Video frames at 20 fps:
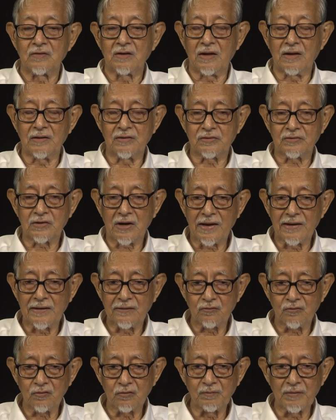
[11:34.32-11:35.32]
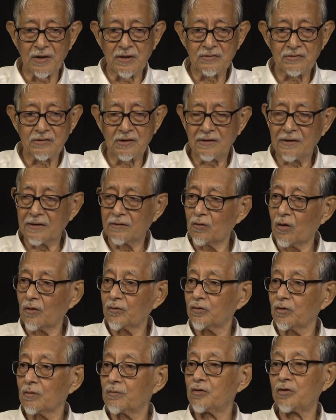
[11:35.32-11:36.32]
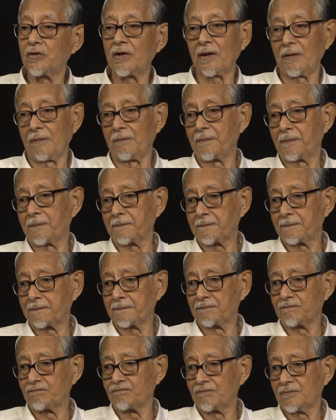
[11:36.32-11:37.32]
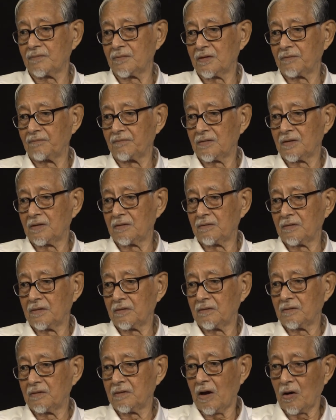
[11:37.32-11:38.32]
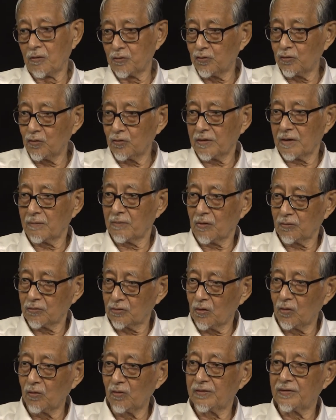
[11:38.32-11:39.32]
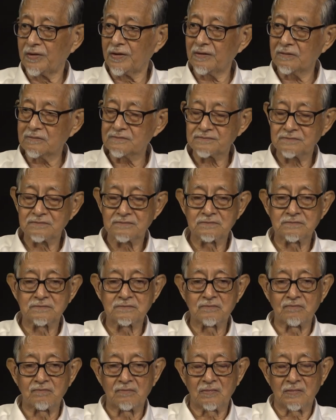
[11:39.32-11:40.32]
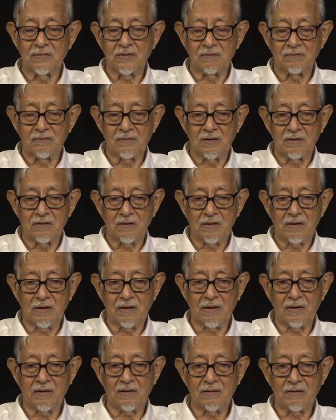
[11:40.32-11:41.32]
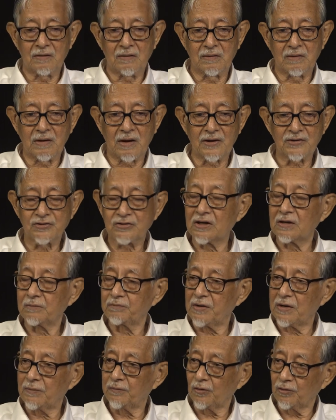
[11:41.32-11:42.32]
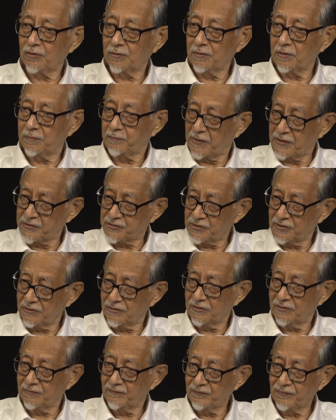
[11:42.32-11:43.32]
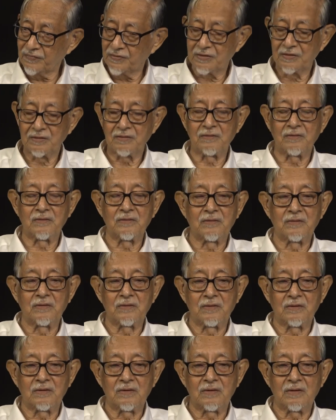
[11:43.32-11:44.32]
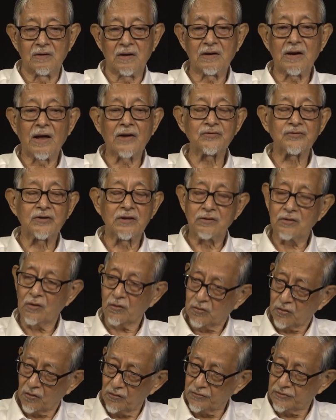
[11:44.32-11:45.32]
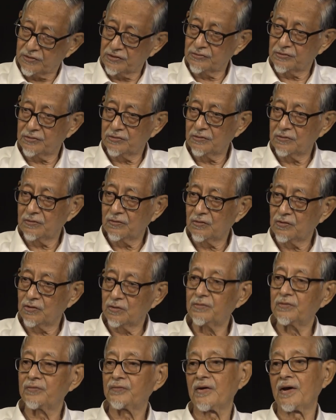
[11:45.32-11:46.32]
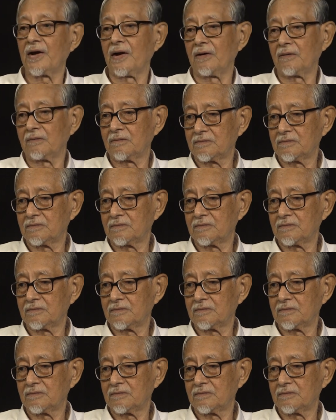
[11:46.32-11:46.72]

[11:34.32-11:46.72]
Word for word: and trying to maintain a non-communal yes. outlook about the whole thing and asking people to be patient and asking the authorities to be fair.